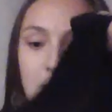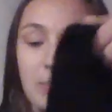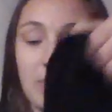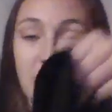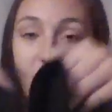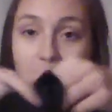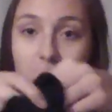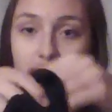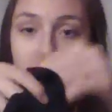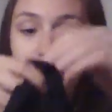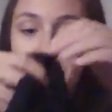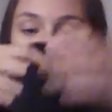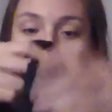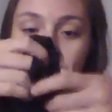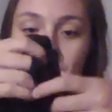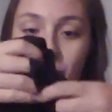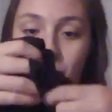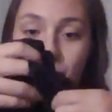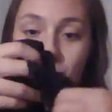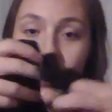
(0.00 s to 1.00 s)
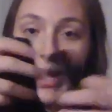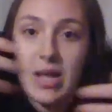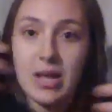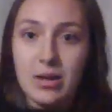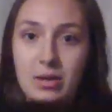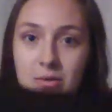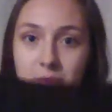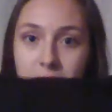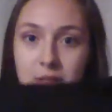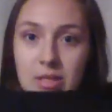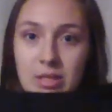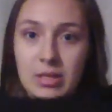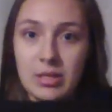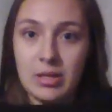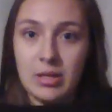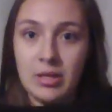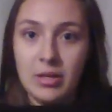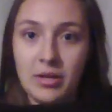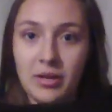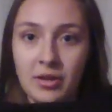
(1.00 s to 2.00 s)
But then when you turn it around,
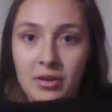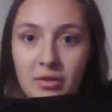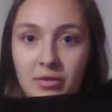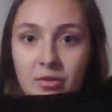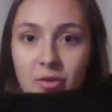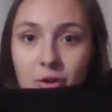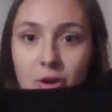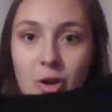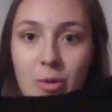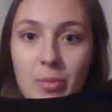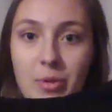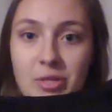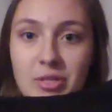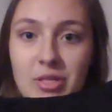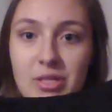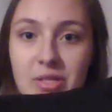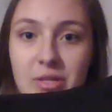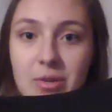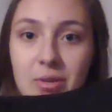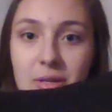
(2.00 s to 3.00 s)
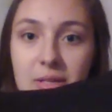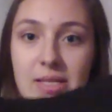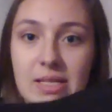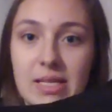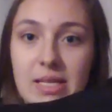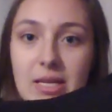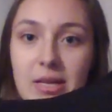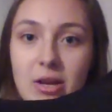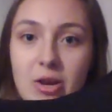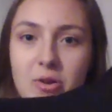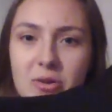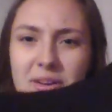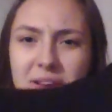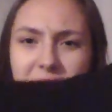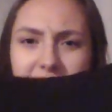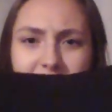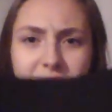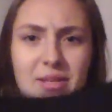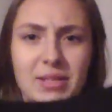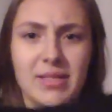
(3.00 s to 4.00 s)
don't know how much of this you can see. Oh yeah,
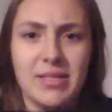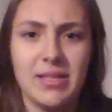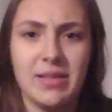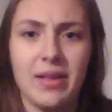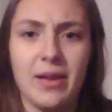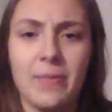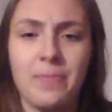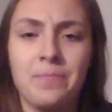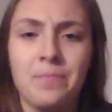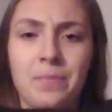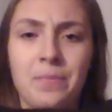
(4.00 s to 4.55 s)
you can see that.